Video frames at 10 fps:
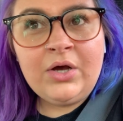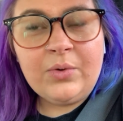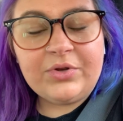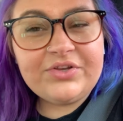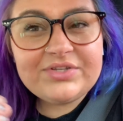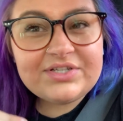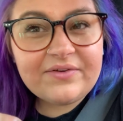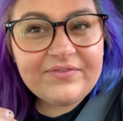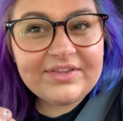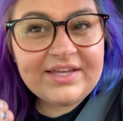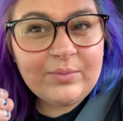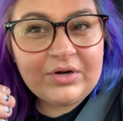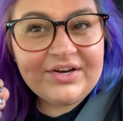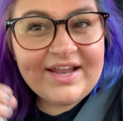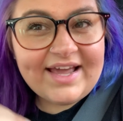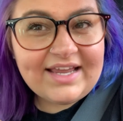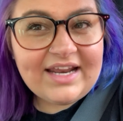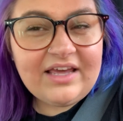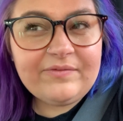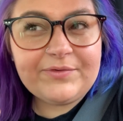When you start feeling more
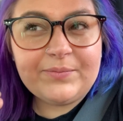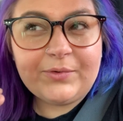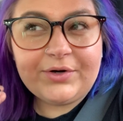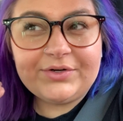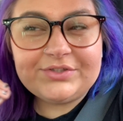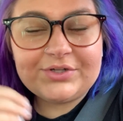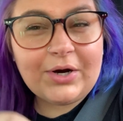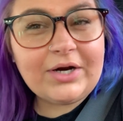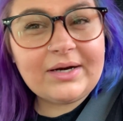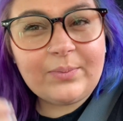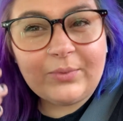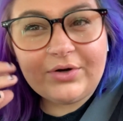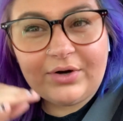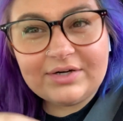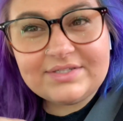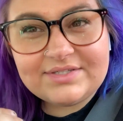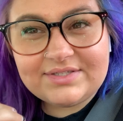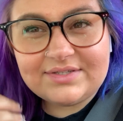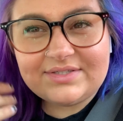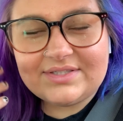negative and more dark, more
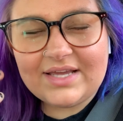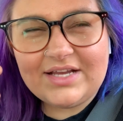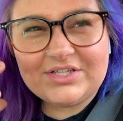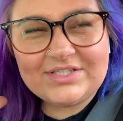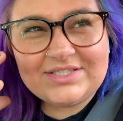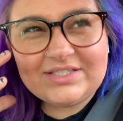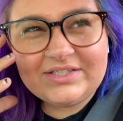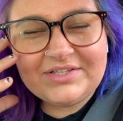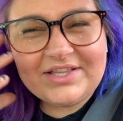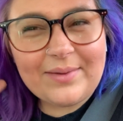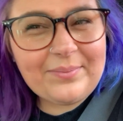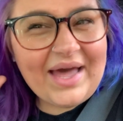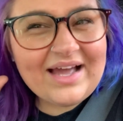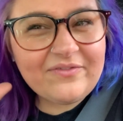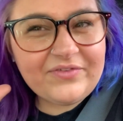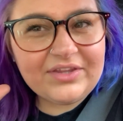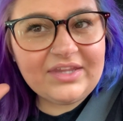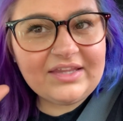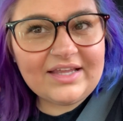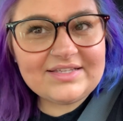narcissist, like just that back
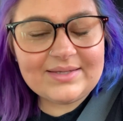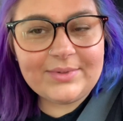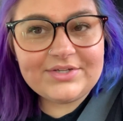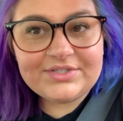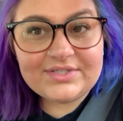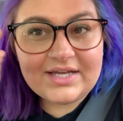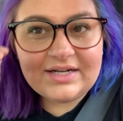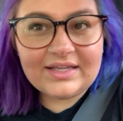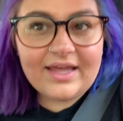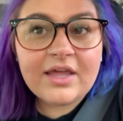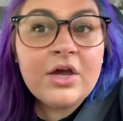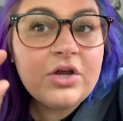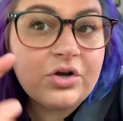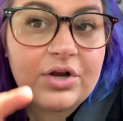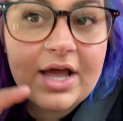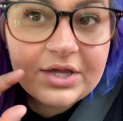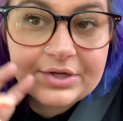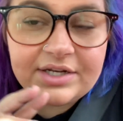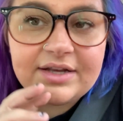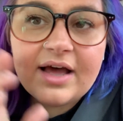feeling, like somebody's just kind of like, you're not
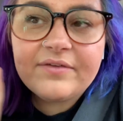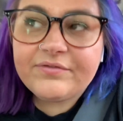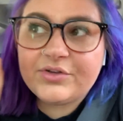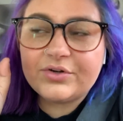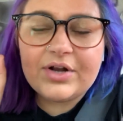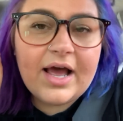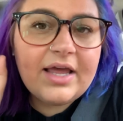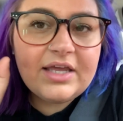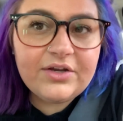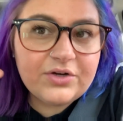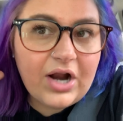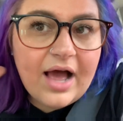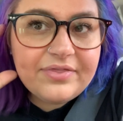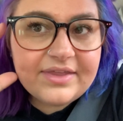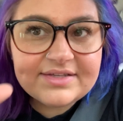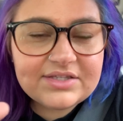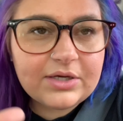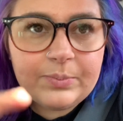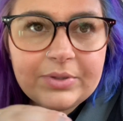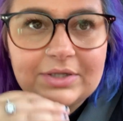good enough, you're not this
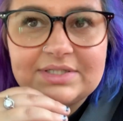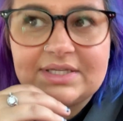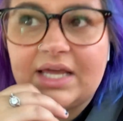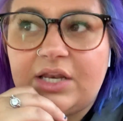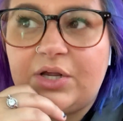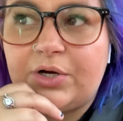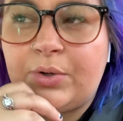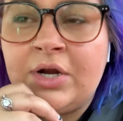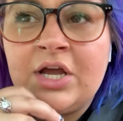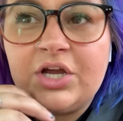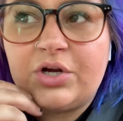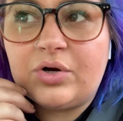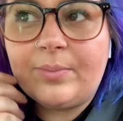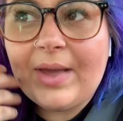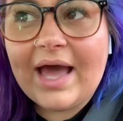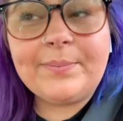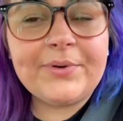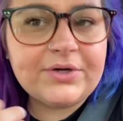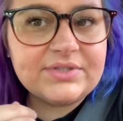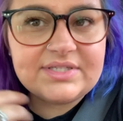good person, you're a bad
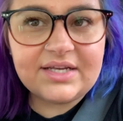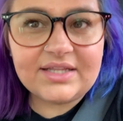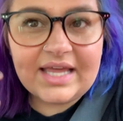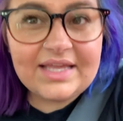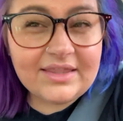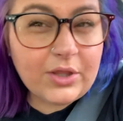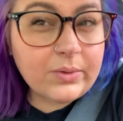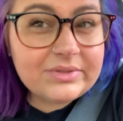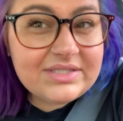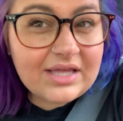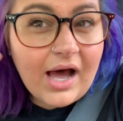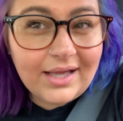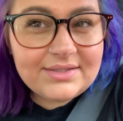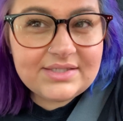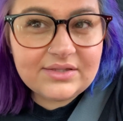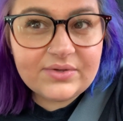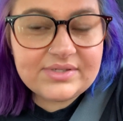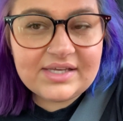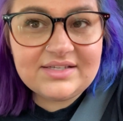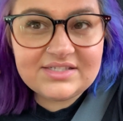person, like those thoughts and
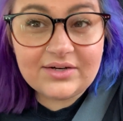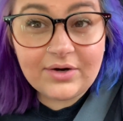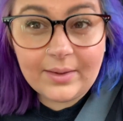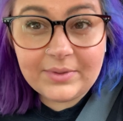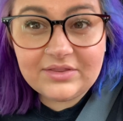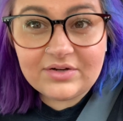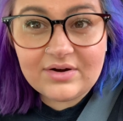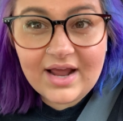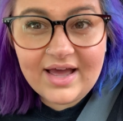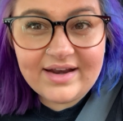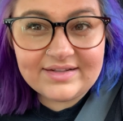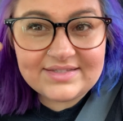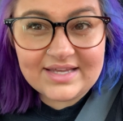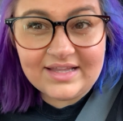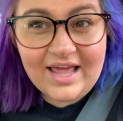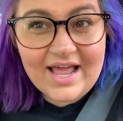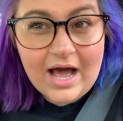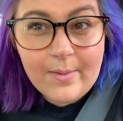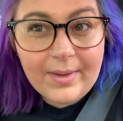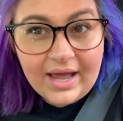those things start coming through your head and saying like
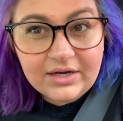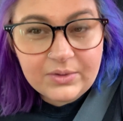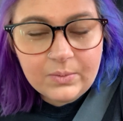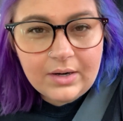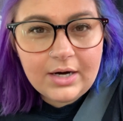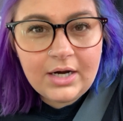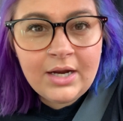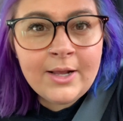how bad you are,